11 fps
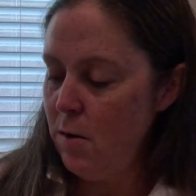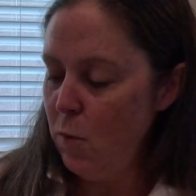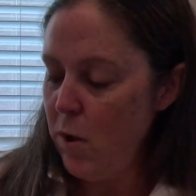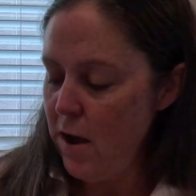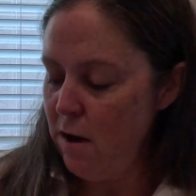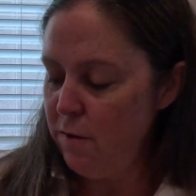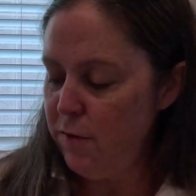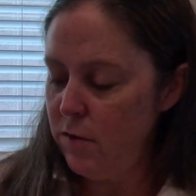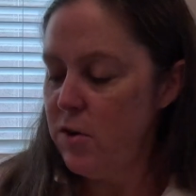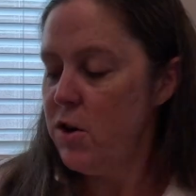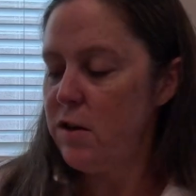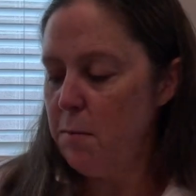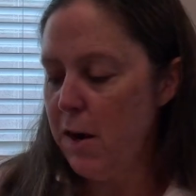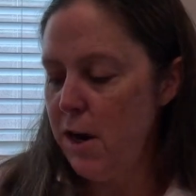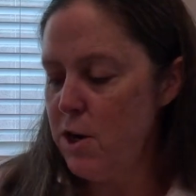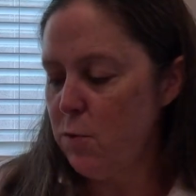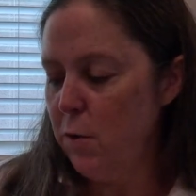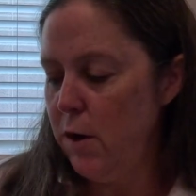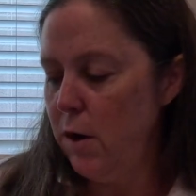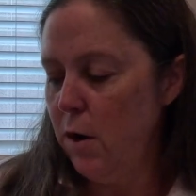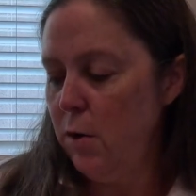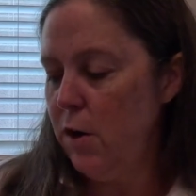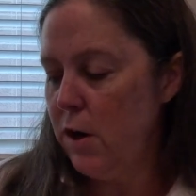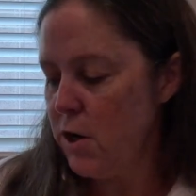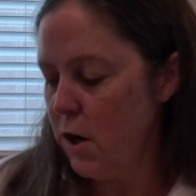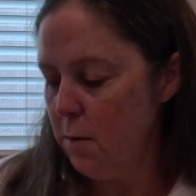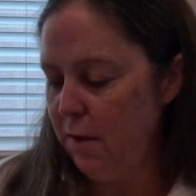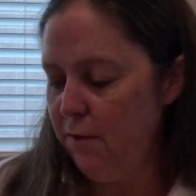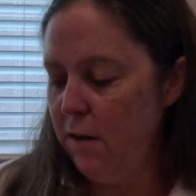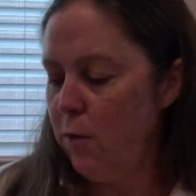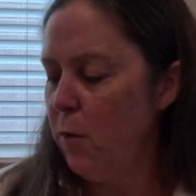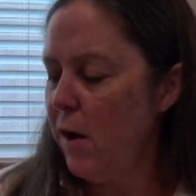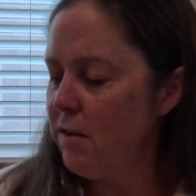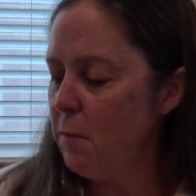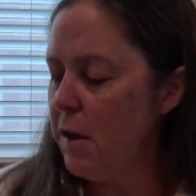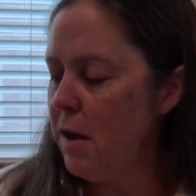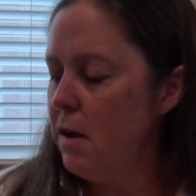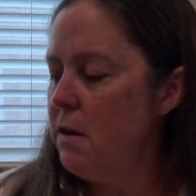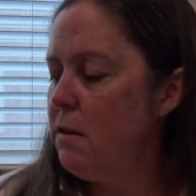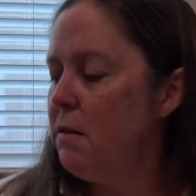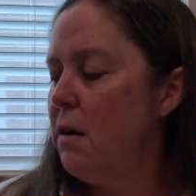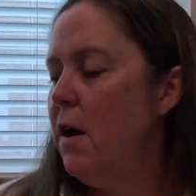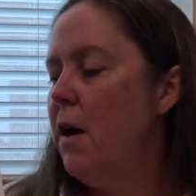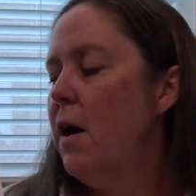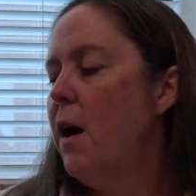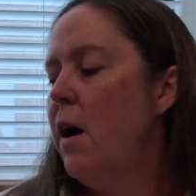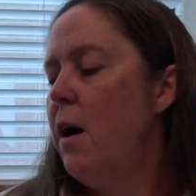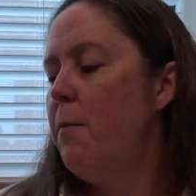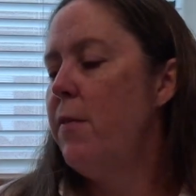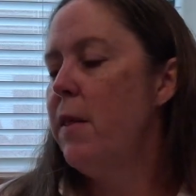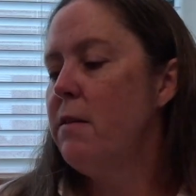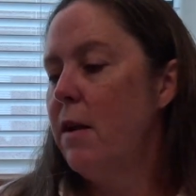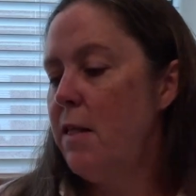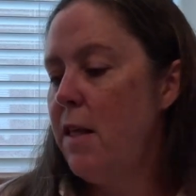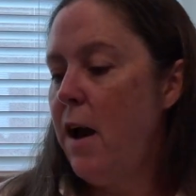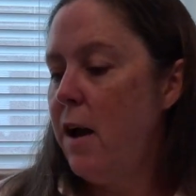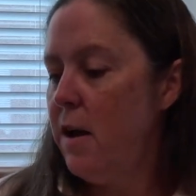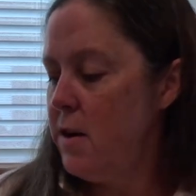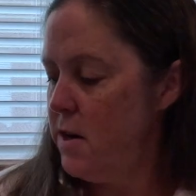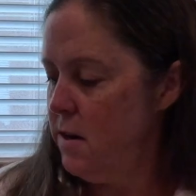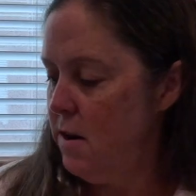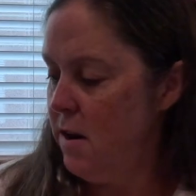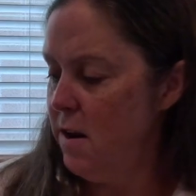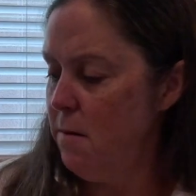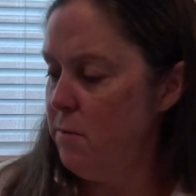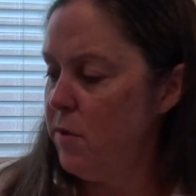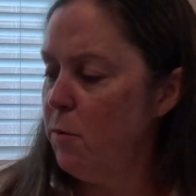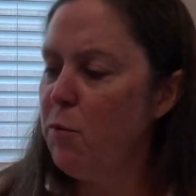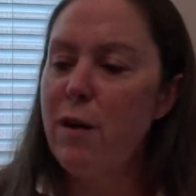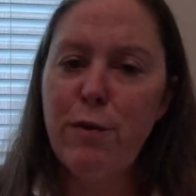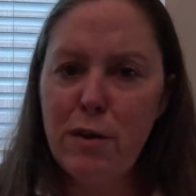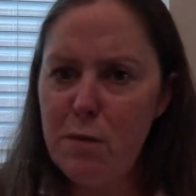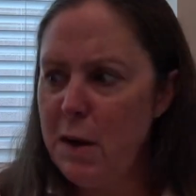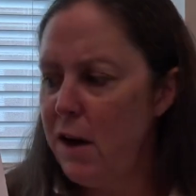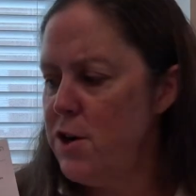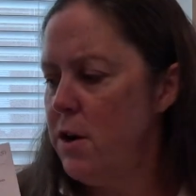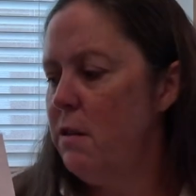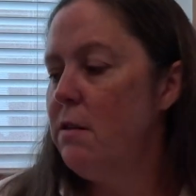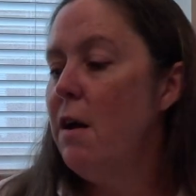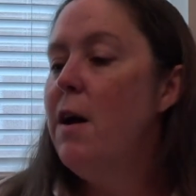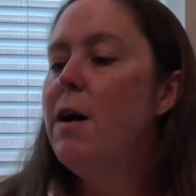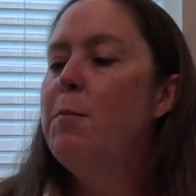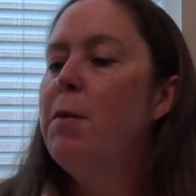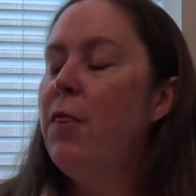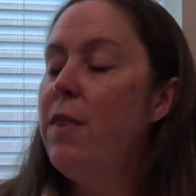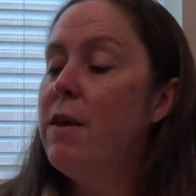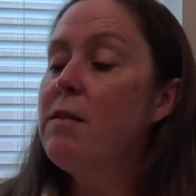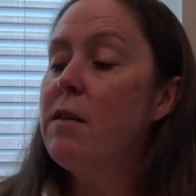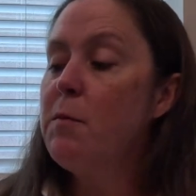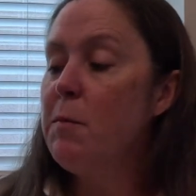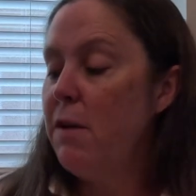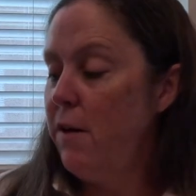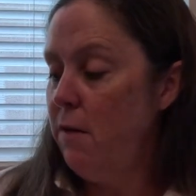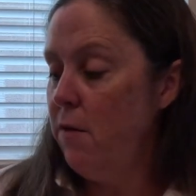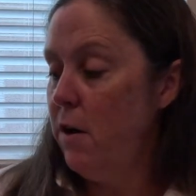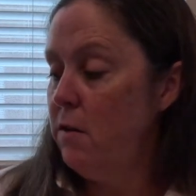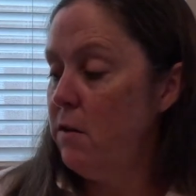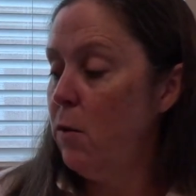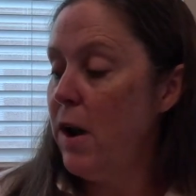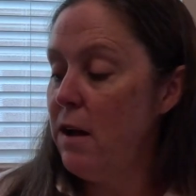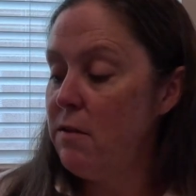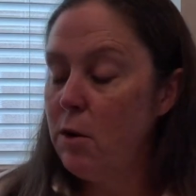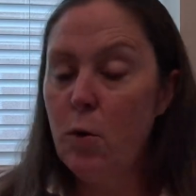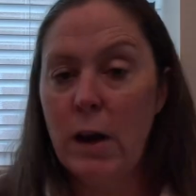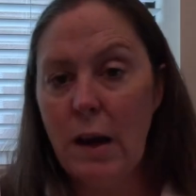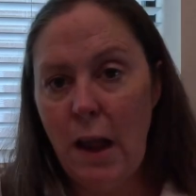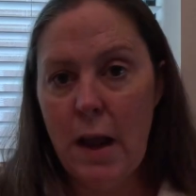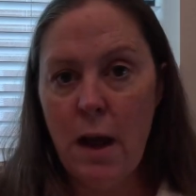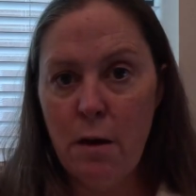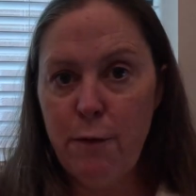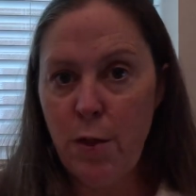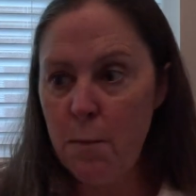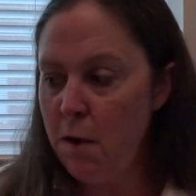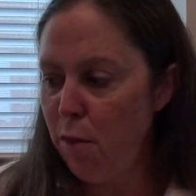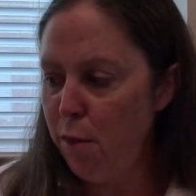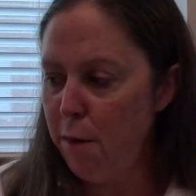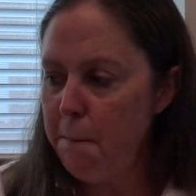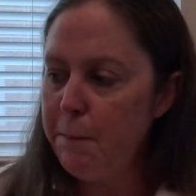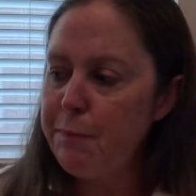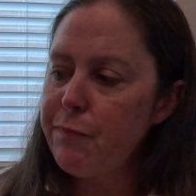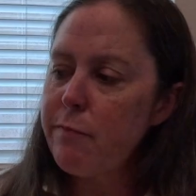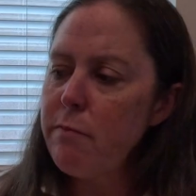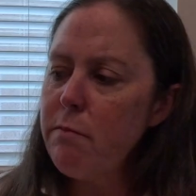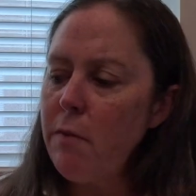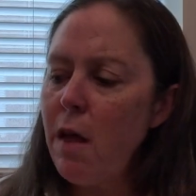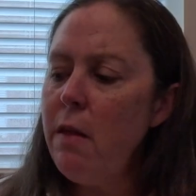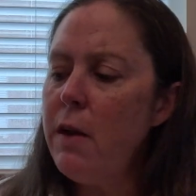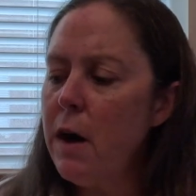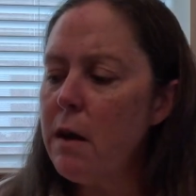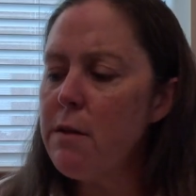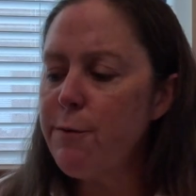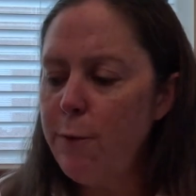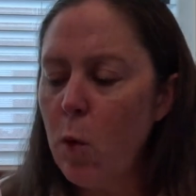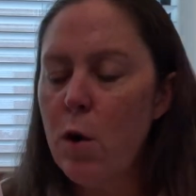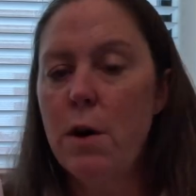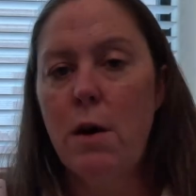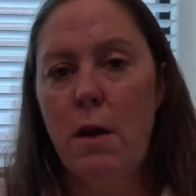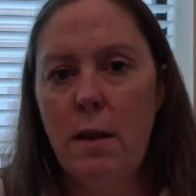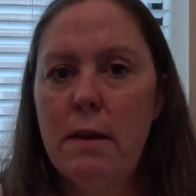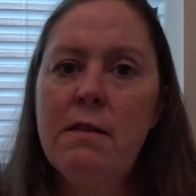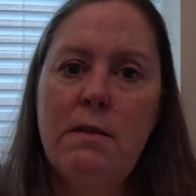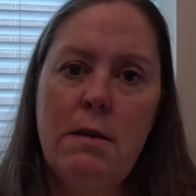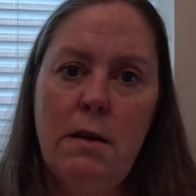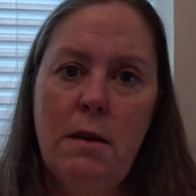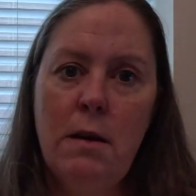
we have just some pages where you can talk about favorite recipes, things like that, some reference pages, but this is my favorite. So it has a grid layout for the month, and then it has 4 list